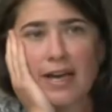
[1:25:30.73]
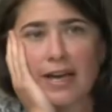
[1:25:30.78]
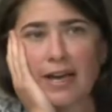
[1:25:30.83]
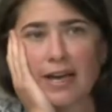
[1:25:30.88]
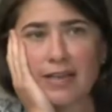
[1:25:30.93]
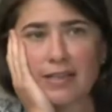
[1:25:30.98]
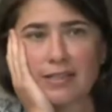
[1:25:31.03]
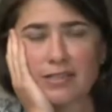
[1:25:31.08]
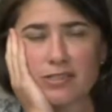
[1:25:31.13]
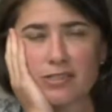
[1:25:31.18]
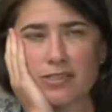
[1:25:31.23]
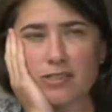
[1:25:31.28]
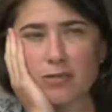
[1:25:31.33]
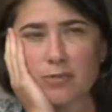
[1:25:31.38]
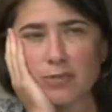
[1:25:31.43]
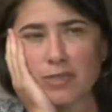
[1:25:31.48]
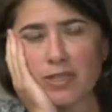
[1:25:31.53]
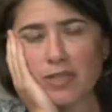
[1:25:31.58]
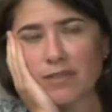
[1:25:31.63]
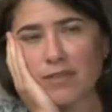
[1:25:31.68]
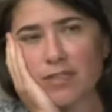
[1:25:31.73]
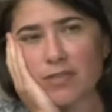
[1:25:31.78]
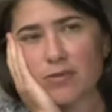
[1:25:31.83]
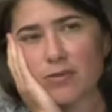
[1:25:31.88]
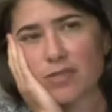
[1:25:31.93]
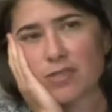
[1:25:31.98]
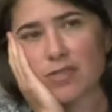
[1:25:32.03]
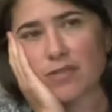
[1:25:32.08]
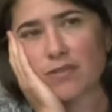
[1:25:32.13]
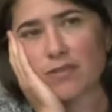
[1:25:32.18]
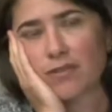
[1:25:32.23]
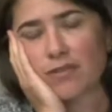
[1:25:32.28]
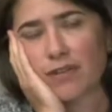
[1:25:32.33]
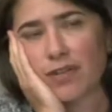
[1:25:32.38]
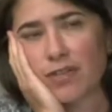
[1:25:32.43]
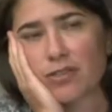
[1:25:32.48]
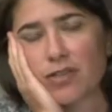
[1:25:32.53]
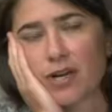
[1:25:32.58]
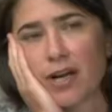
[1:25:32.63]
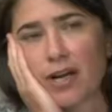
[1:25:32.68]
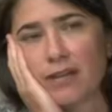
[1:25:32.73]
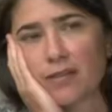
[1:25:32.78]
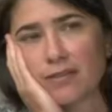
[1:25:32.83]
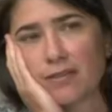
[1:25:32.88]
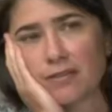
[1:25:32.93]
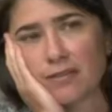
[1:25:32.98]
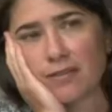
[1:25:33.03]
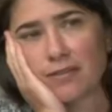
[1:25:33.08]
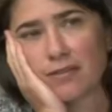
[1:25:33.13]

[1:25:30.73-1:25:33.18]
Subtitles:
And do you believe he's received a direct mail?